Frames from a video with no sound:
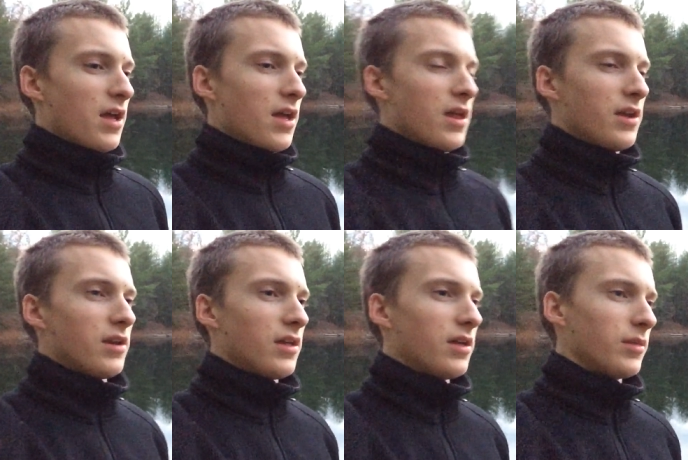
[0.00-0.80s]

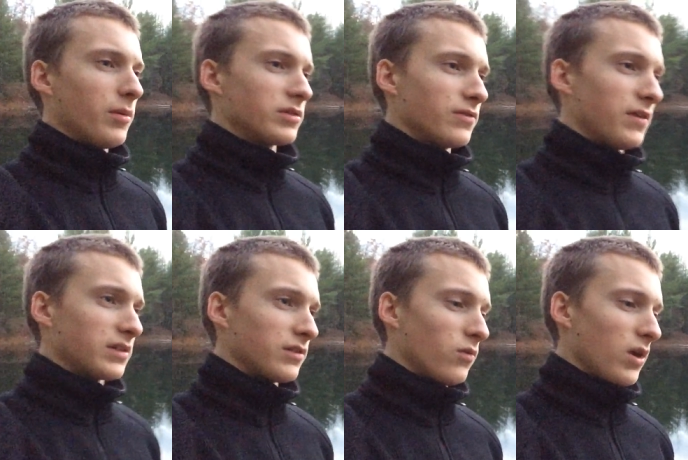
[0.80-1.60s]
in the most
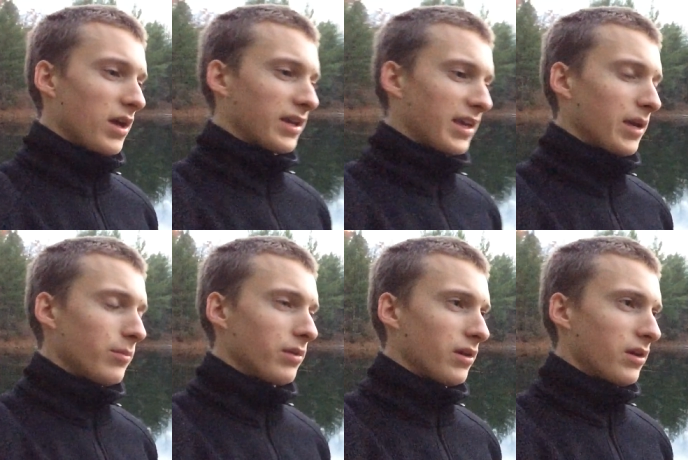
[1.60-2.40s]
effective way it
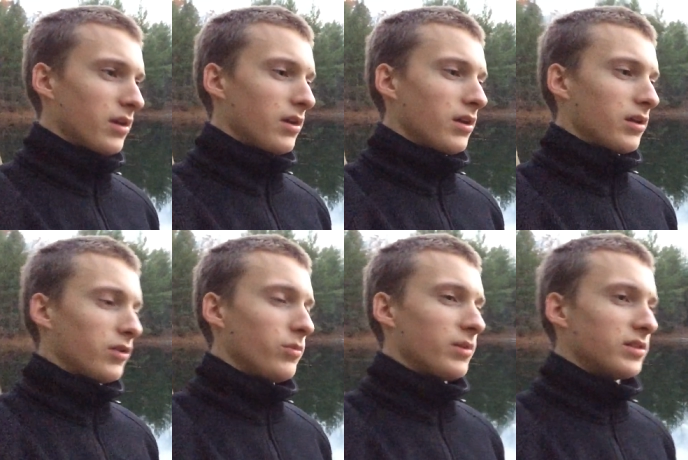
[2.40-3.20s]
can be.
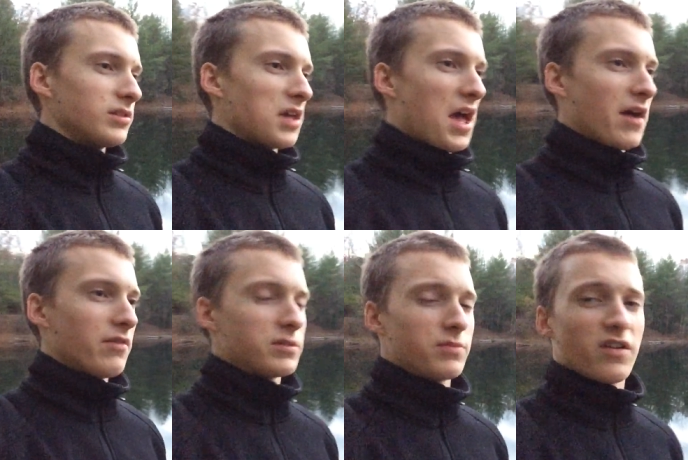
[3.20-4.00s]
Humans
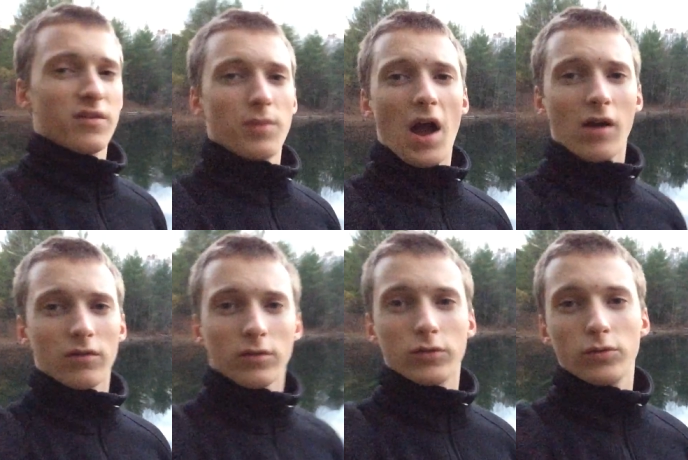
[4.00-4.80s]
have this very
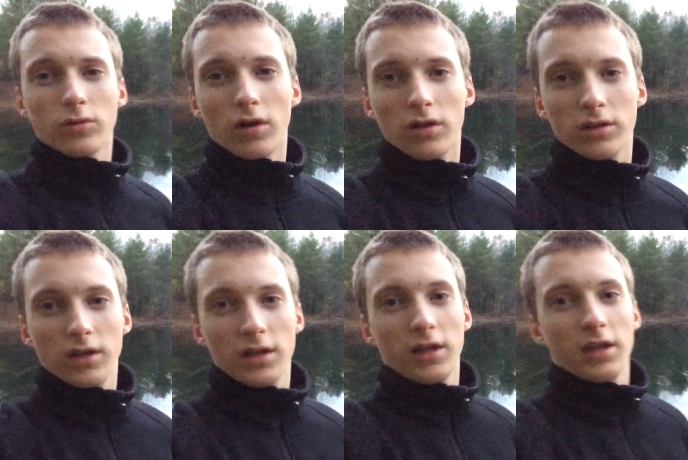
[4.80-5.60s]
powerful tool called
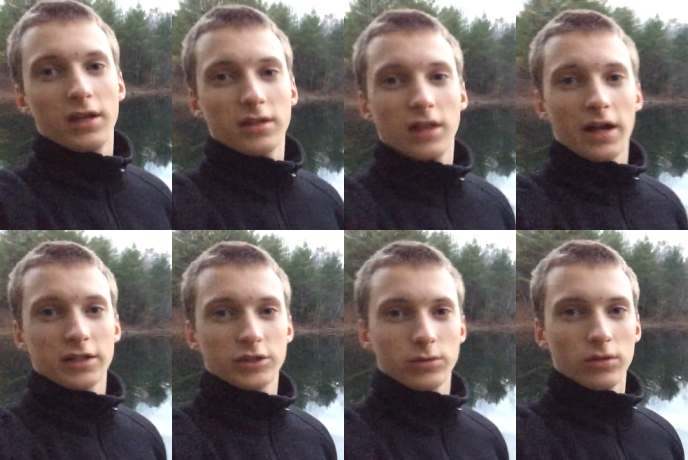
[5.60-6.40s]

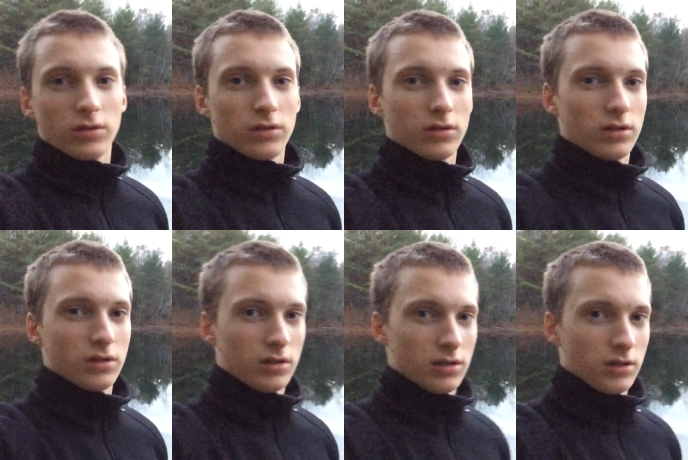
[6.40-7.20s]
intellectual
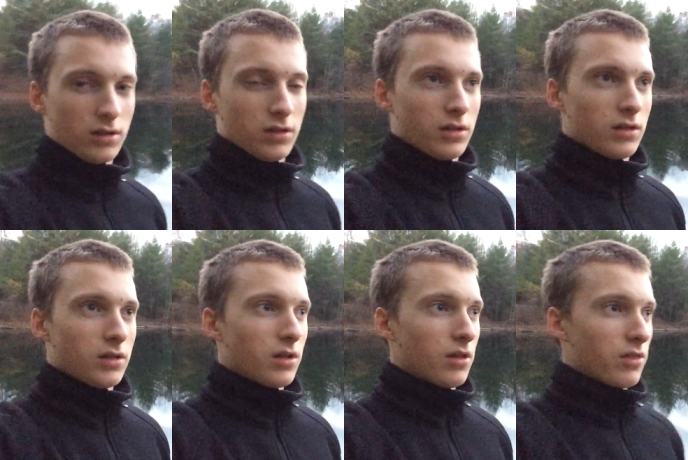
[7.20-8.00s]

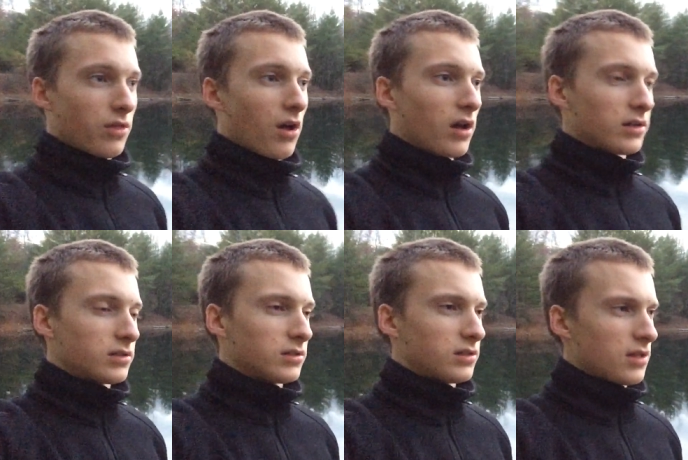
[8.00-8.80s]
thought,